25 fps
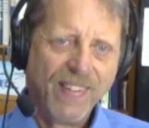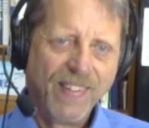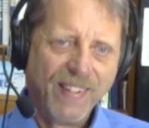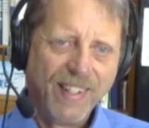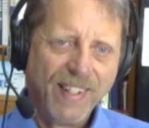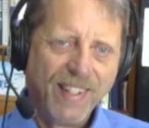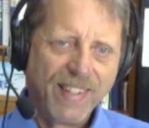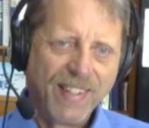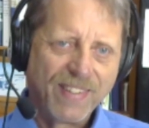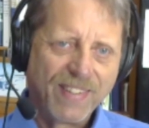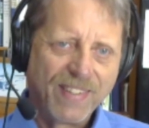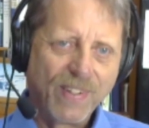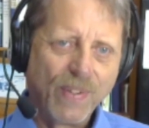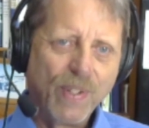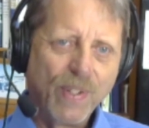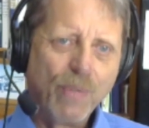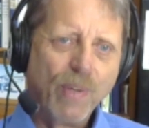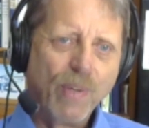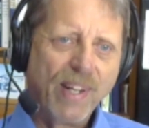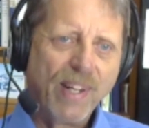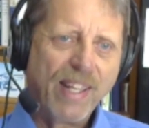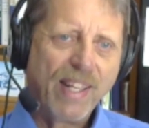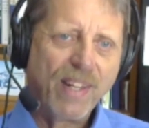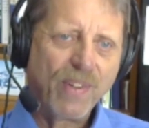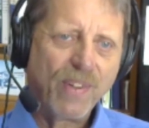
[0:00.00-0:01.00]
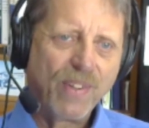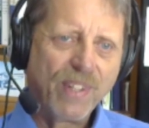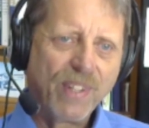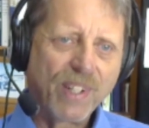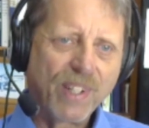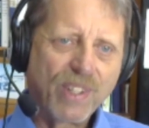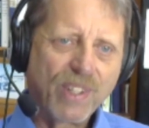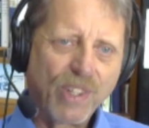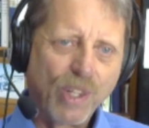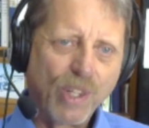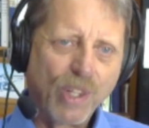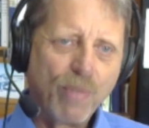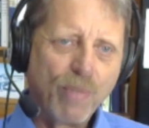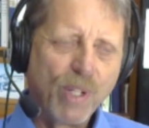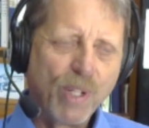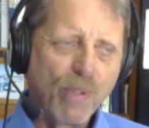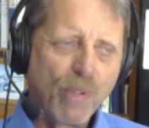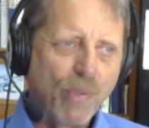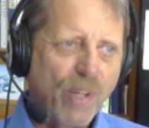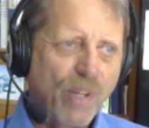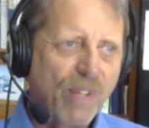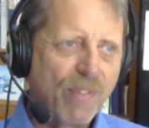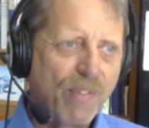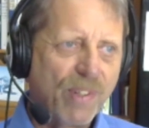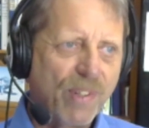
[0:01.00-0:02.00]
So he went out on the Columbia
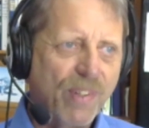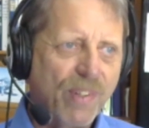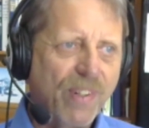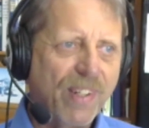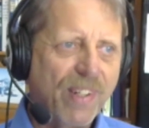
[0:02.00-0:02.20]
River,